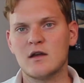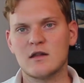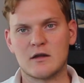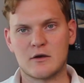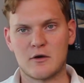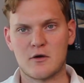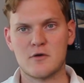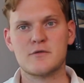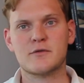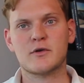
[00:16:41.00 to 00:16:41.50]

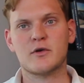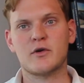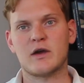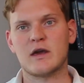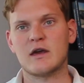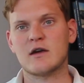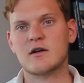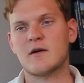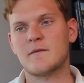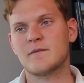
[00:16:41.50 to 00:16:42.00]
the overall
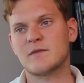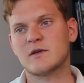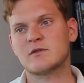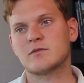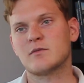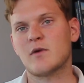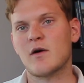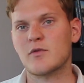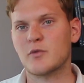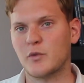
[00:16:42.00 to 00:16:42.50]
income
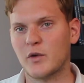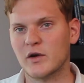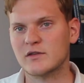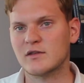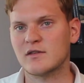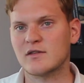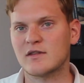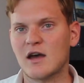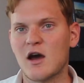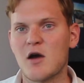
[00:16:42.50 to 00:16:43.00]
this month
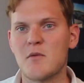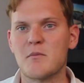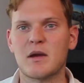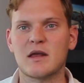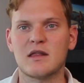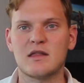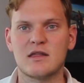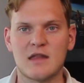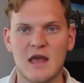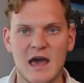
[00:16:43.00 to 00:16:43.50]
wasn't down
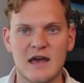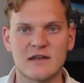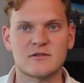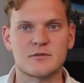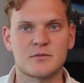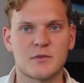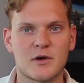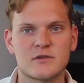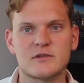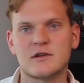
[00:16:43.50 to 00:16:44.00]
by
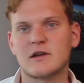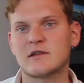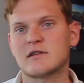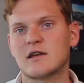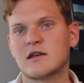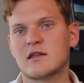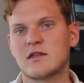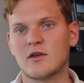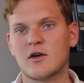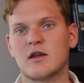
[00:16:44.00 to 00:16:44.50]
as much as
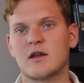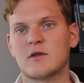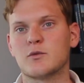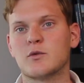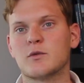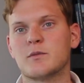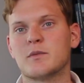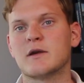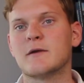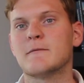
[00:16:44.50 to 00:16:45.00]
I thought it
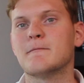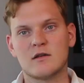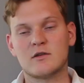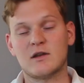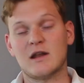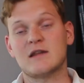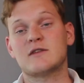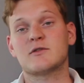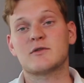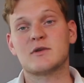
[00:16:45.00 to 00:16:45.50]
would be.
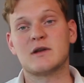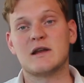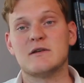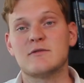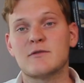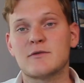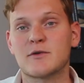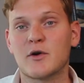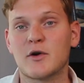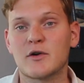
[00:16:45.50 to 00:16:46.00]
So that's a
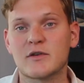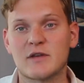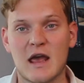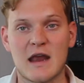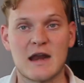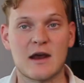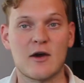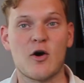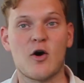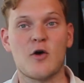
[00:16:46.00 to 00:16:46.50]
relief, of course,
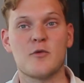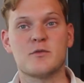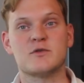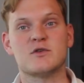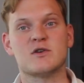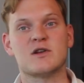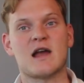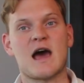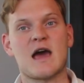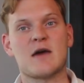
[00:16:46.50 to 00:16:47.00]
and I hope
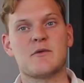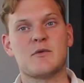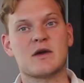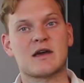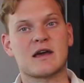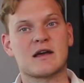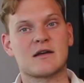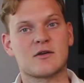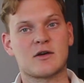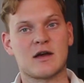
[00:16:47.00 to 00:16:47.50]
July we
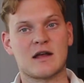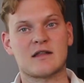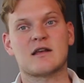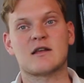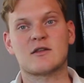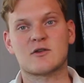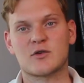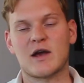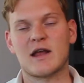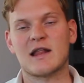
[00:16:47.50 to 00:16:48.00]
can get
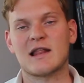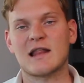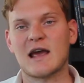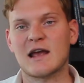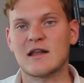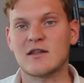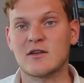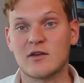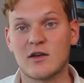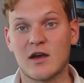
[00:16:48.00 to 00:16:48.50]
the trend
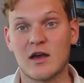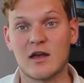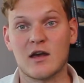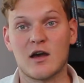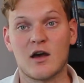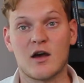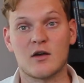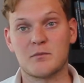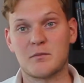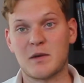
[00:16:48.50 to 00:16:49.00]
line
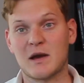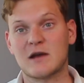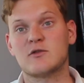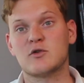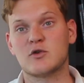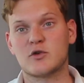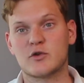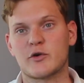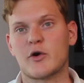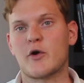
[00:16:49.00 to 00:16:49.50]
back
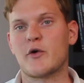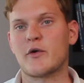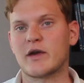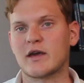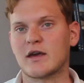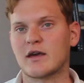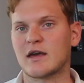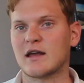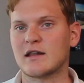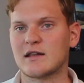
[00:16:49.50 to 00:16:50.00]
to
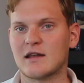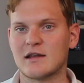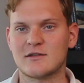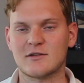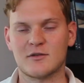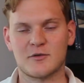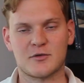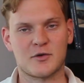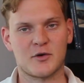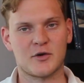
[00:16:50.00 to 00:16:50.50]
growing again.
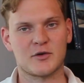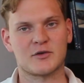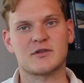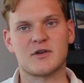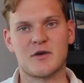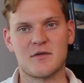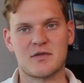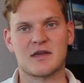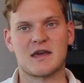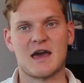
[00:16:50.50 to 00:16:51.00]
That's of course
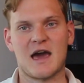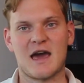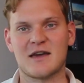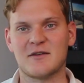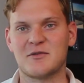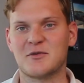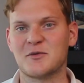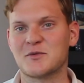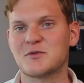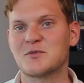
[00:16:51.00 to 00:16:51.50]
something
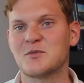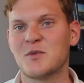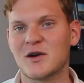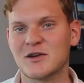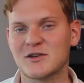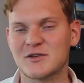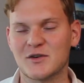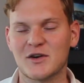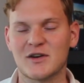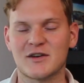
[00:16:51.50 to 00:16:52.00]
I would
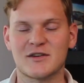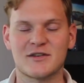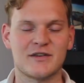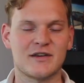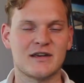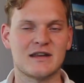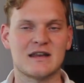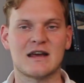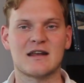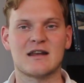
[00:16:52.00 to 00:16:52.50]
much rather
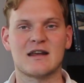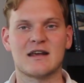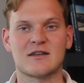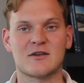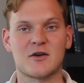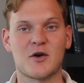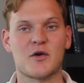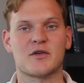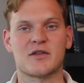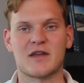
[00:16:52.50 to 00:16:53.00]
see than
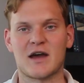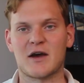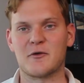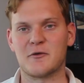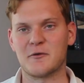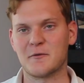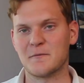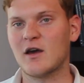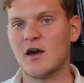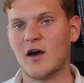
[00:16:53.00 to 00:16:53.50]
it going
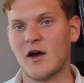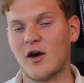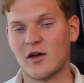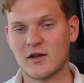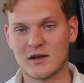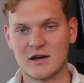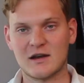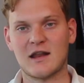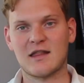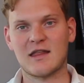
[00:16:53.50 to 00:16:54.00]
down.
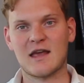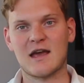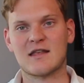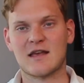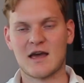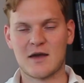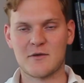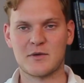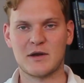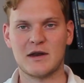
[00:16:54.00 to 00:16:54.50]
Other than
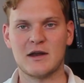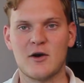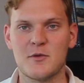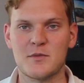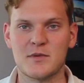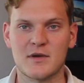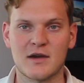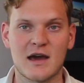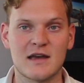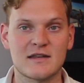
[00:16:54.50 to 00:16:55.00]
that, I really
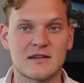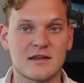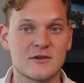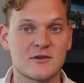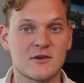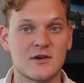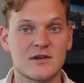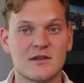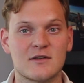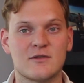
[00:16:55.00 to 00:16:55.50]
hope you guys
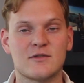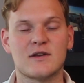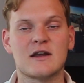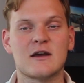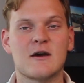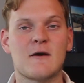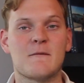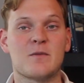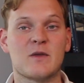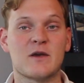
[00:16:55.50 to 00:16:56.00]
enjoyed this
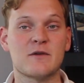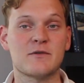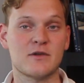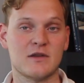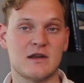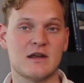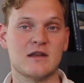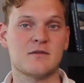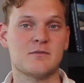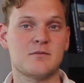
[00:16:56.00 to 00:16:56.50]
video. If
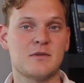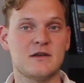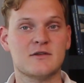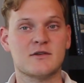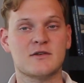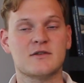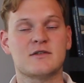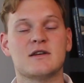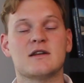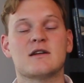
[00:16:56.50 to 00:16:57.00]
you did, please
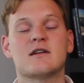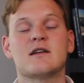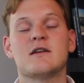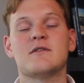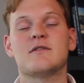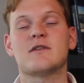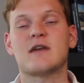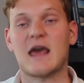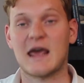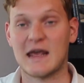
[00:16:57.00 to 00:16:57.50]
consider
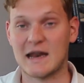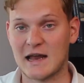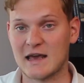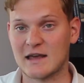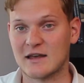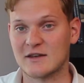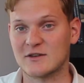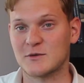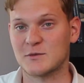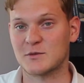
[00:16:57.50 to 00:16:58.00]
leaving a
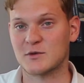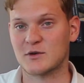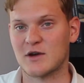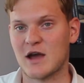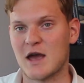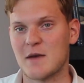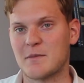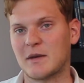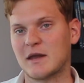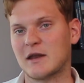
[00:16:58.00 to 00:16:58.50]
like and
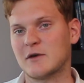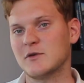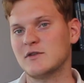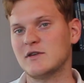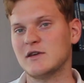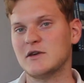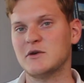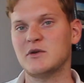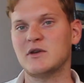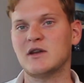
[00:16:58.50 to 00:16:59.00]
subscribe, and I will
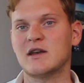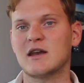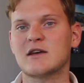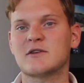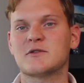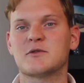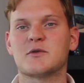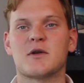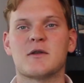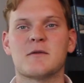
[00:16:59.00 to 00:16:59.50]
see you in the
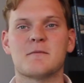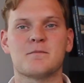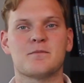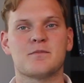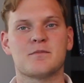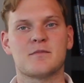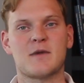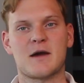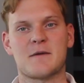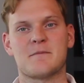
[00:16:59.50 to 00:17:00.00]
next one.
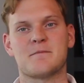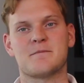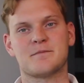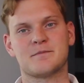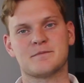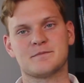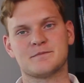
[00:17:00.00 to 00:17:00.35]
Bye!